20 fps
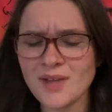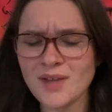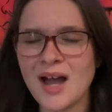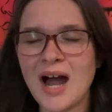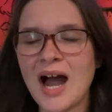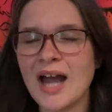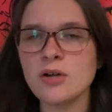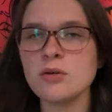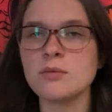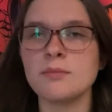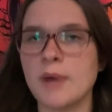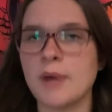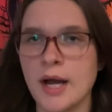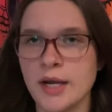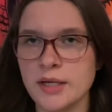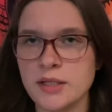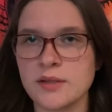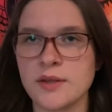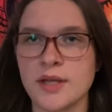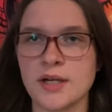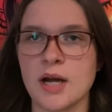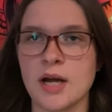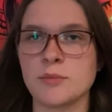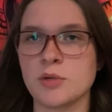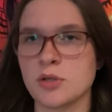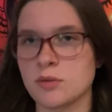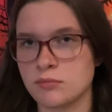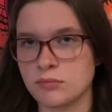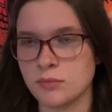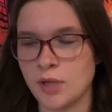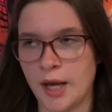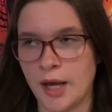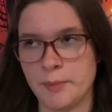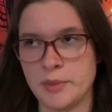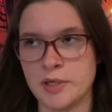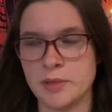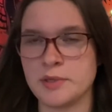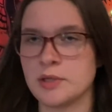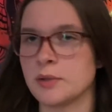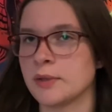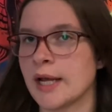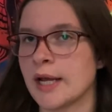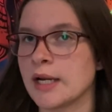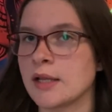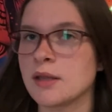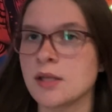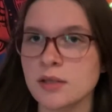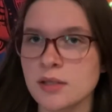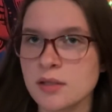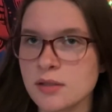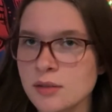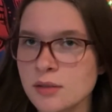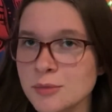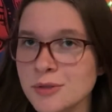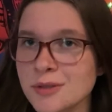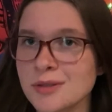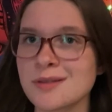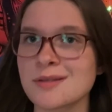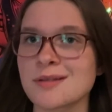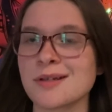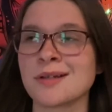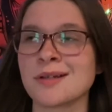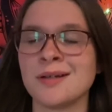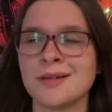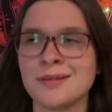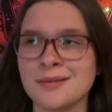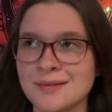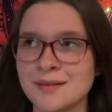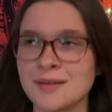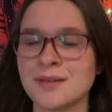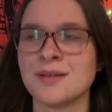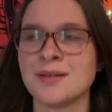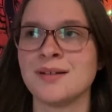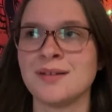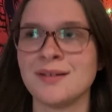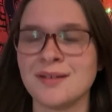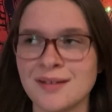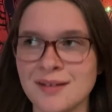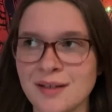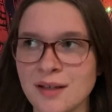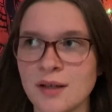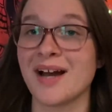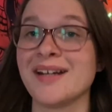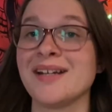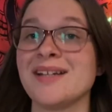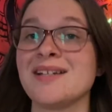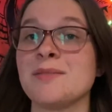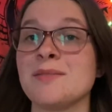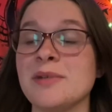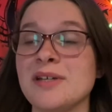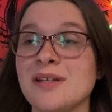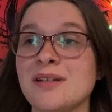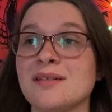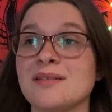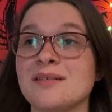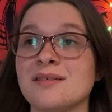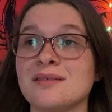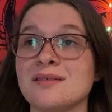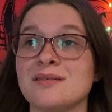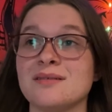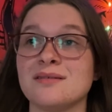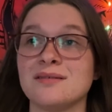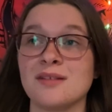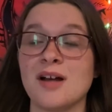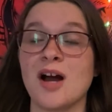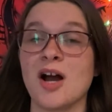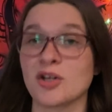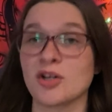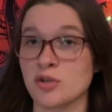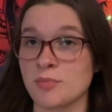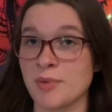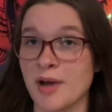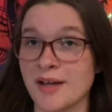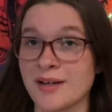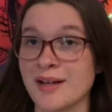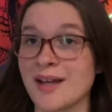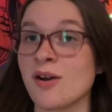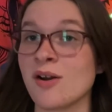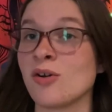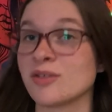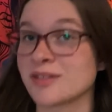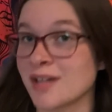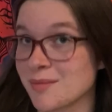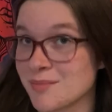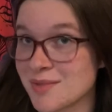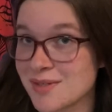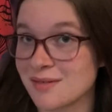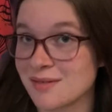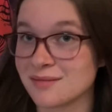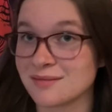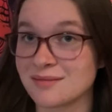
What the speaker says: I don't mind. Like, I'm just happy to be doing anything this summer because like I need to be occupied at all times.